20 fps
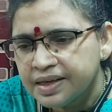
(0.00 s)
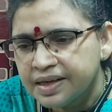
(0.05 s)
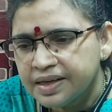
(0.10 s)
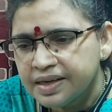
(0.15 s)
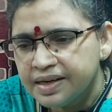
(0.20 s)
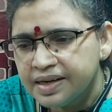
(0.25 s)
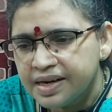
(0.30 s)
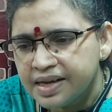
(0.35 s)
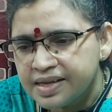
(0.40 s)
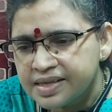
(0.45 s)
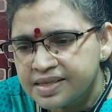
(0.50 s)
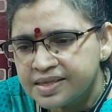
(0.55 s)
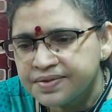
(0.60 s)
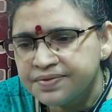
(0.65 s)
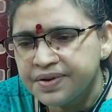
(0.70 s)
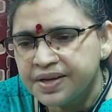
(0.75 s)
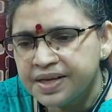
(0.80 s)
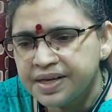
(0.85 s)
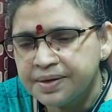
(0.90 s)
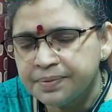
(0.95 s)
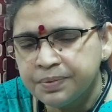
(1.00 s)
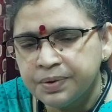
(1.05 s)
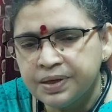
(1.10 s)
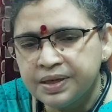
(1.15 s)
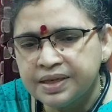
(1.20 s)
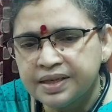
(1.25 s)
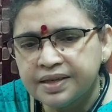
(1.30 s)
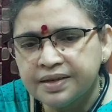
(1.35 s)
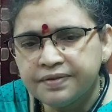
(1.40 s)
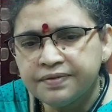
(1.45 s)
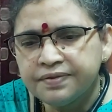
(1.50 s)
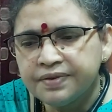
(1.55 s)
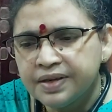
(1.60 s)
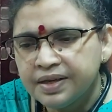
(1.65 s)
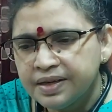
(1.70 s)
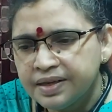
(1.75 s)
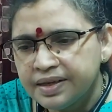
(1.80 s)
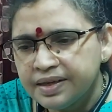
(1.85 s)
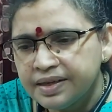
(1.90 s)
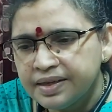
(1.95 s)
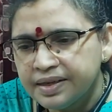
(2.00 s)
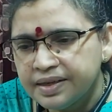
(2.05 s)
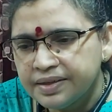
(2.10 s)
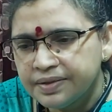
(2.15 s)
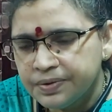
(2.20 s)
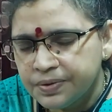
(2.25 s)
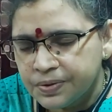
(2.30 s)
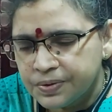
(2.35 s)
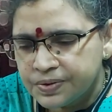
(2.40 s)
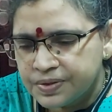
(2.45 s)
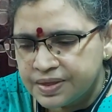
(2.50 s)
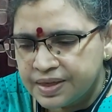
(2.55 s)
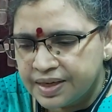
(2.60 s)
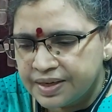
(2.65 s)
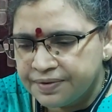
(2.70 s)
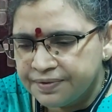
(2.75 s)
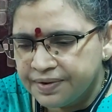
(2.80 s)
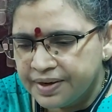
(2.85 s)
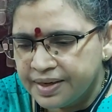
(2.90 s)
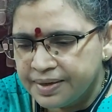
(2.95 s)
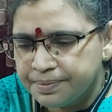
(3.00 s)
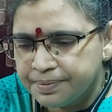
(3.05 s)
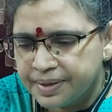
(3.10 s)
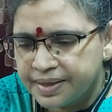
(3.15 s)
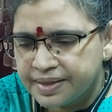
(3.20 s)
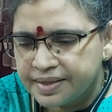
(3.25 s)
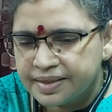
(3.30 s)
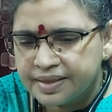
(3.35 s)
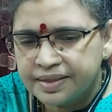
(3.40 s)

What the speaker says: less variability of dose requirement.